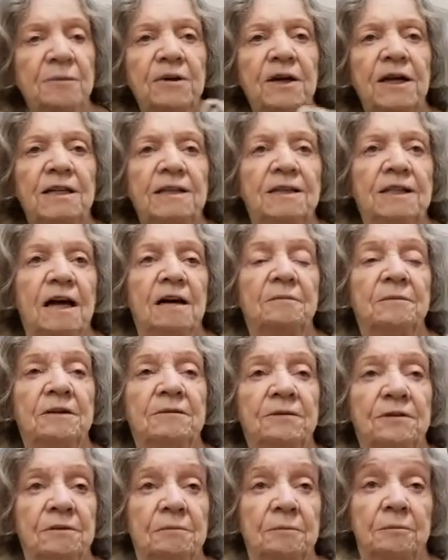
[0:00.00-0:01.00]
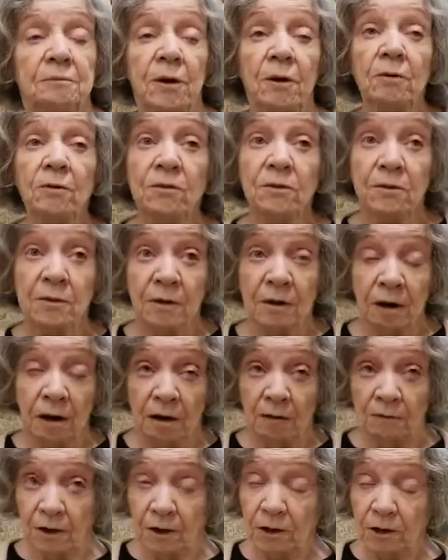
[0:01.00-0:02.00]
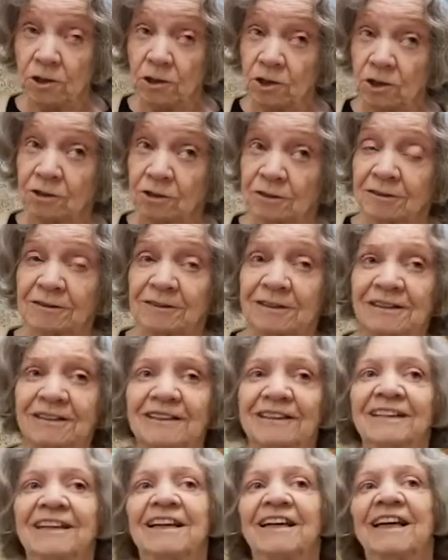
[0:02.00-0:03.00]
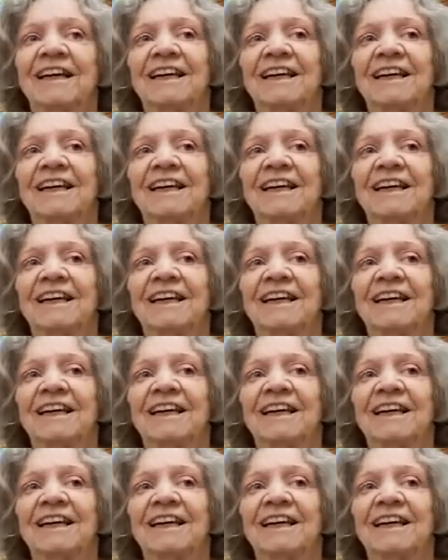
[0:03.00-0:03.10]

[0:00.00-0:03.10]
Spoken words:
So that's high praise coming from both of us.